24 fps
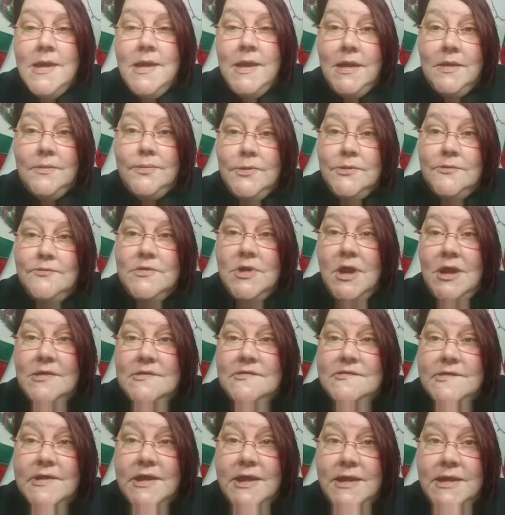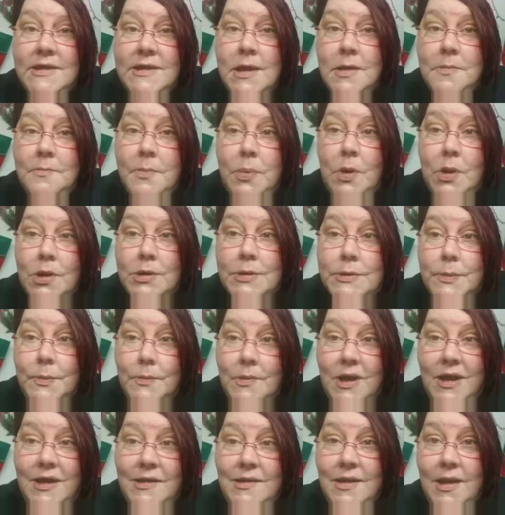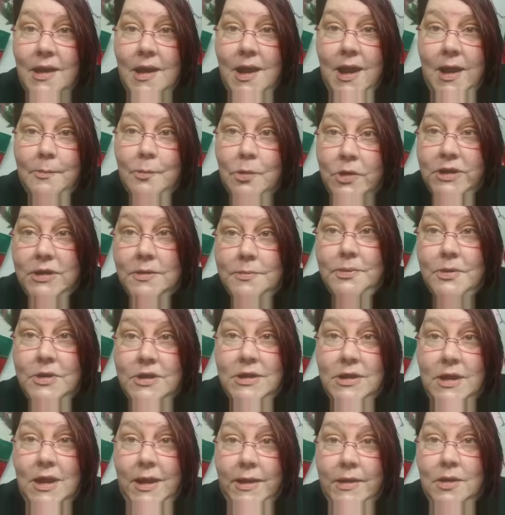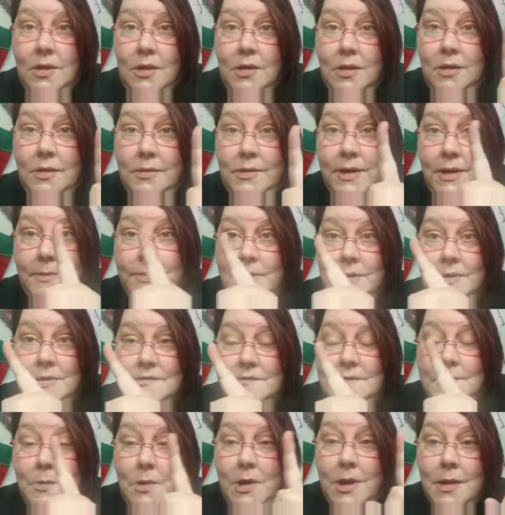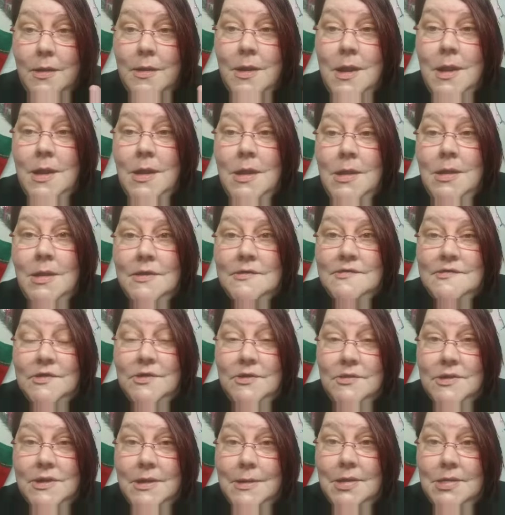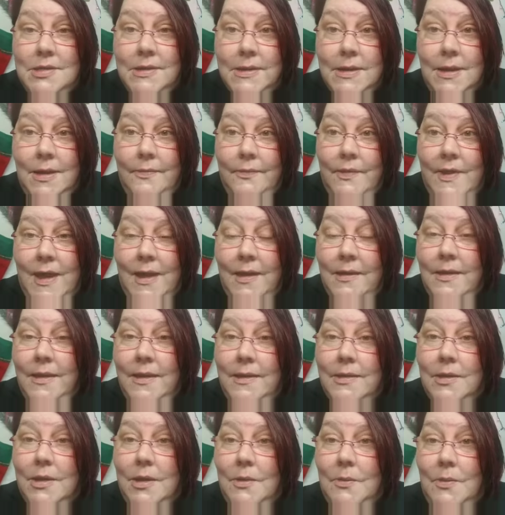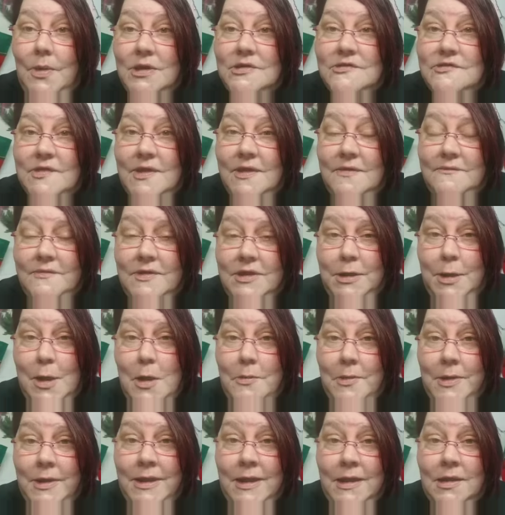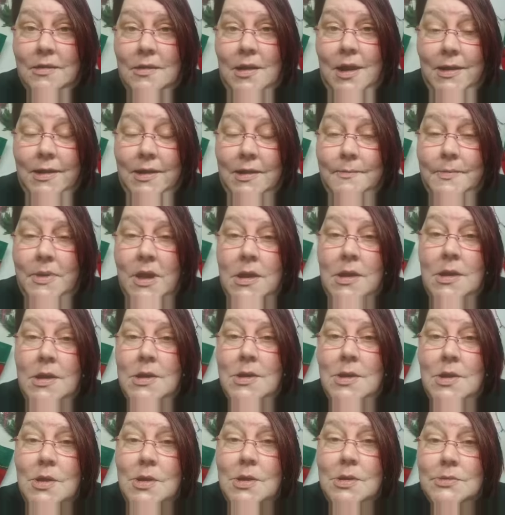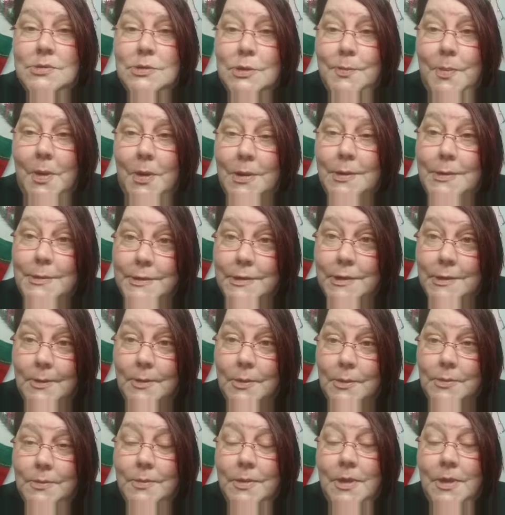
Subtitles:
If you've not seen part 1, I'm going to put an iCard up here somewhere so you can click on that and go watch that video and get caught up to part 2.